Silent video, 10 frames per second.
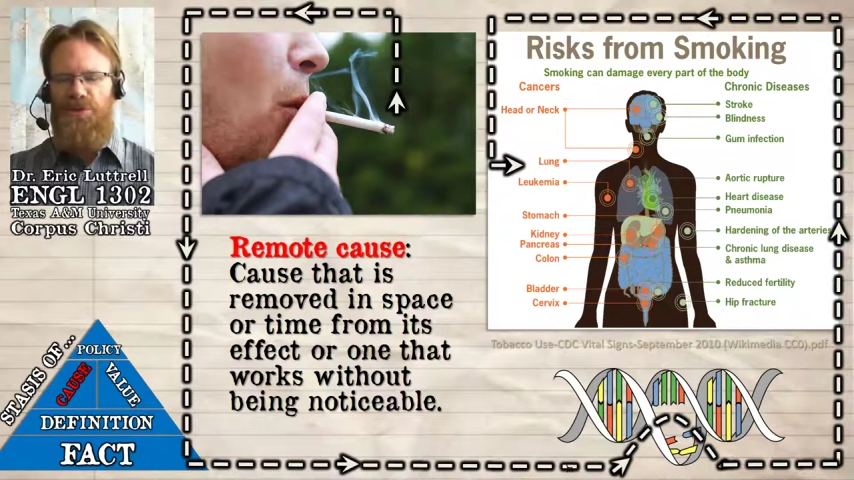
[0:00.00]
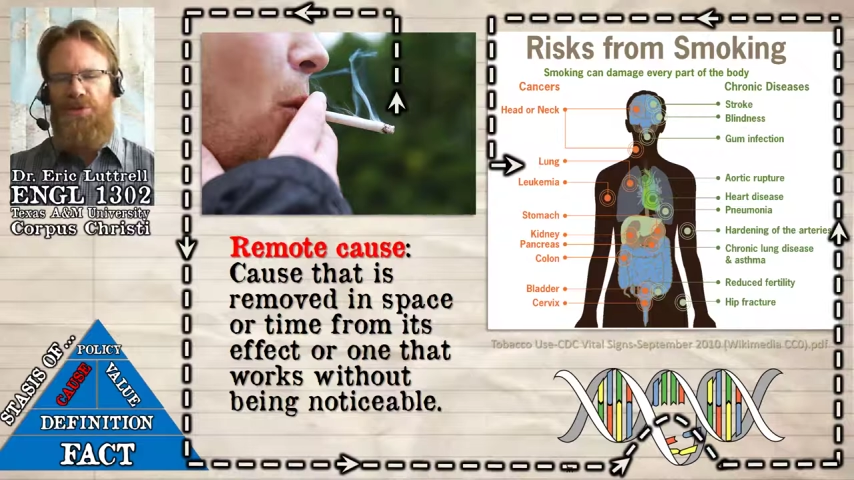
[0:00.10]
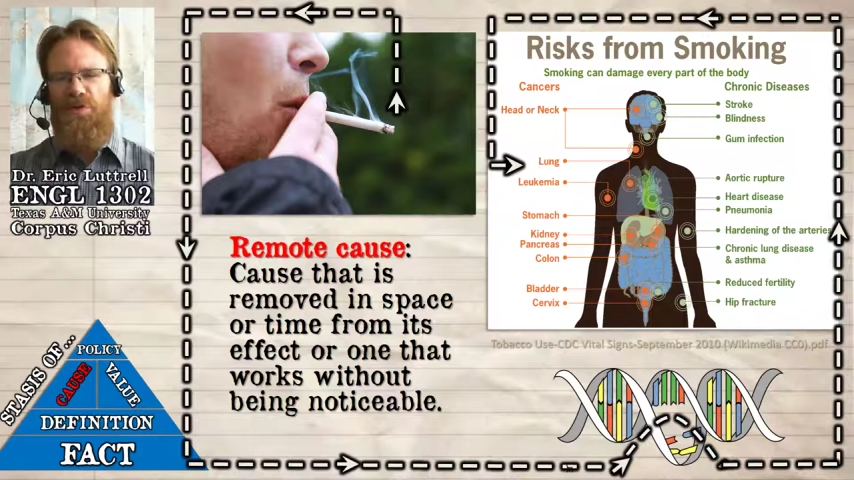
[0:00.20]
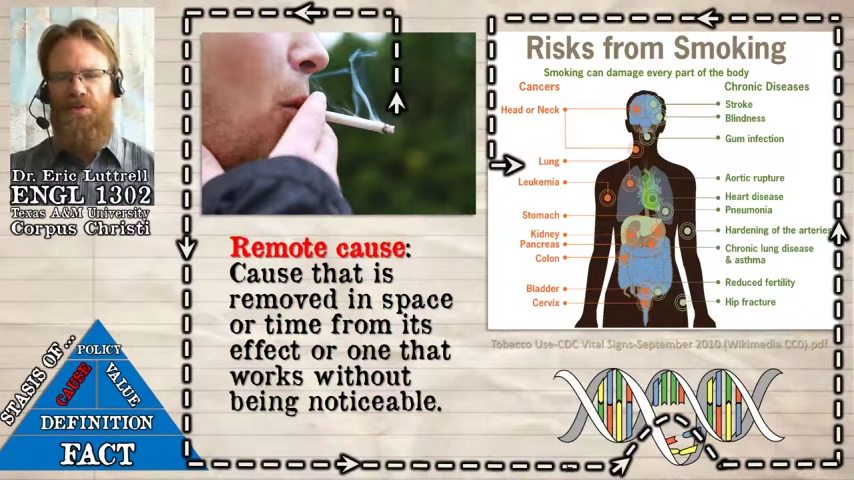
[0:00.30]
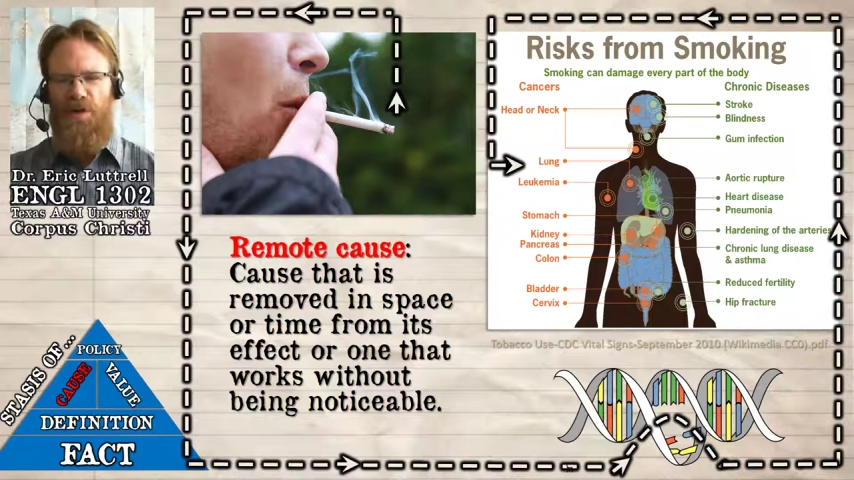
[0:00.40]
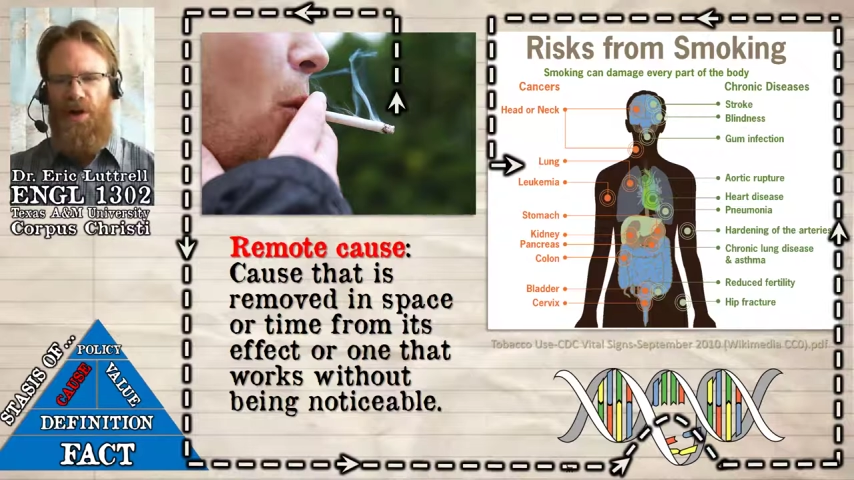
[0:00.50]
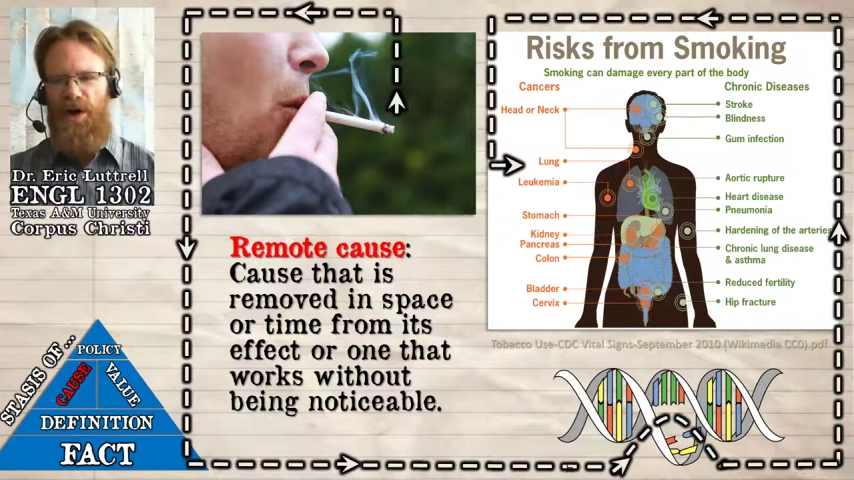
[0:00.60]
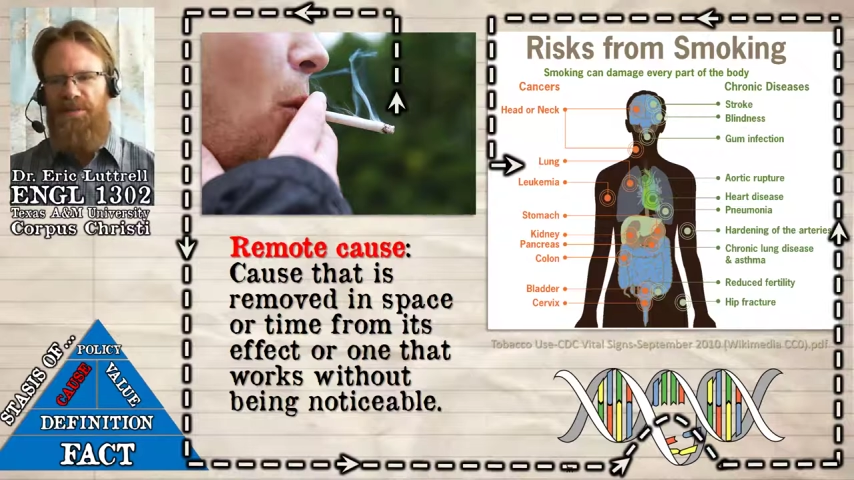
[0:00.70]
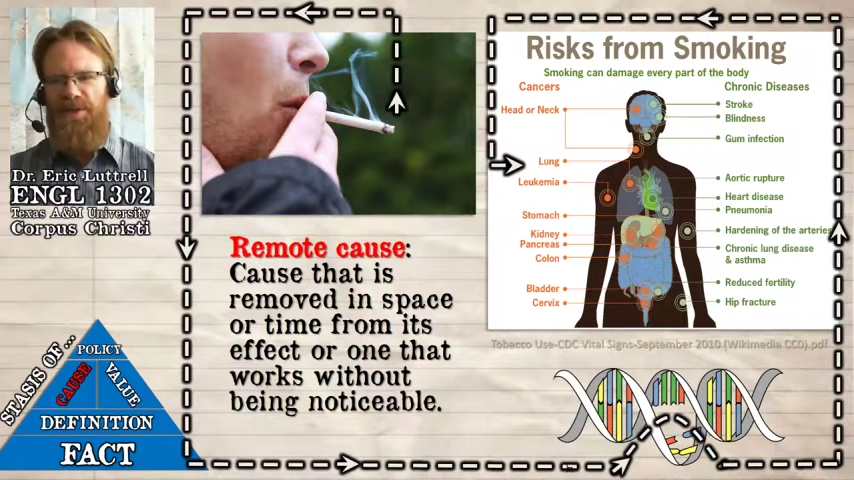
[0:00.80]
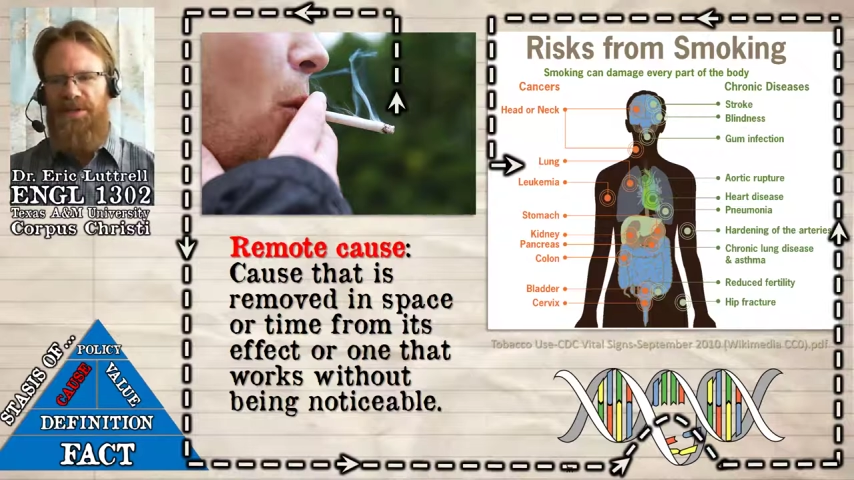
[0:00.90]
and so far
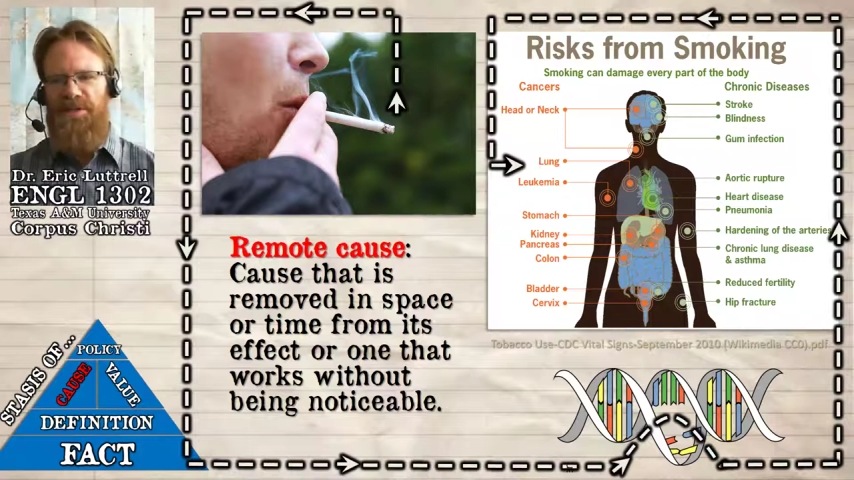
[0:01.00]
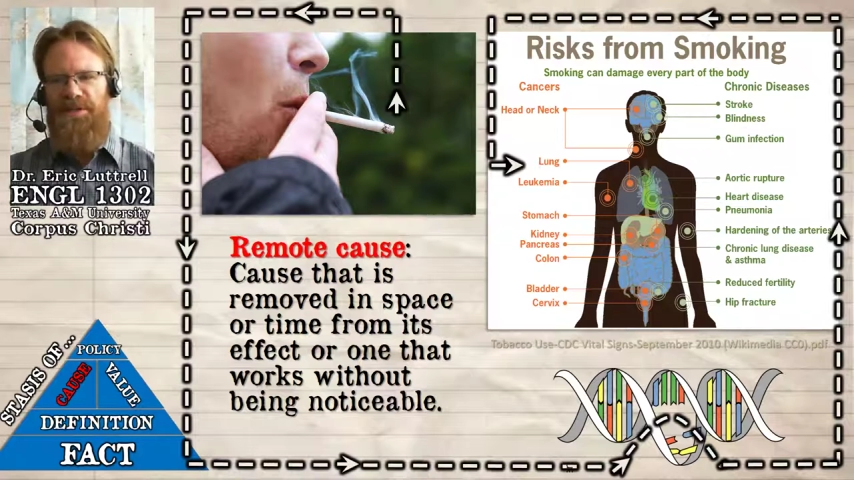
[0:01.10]
off that it's,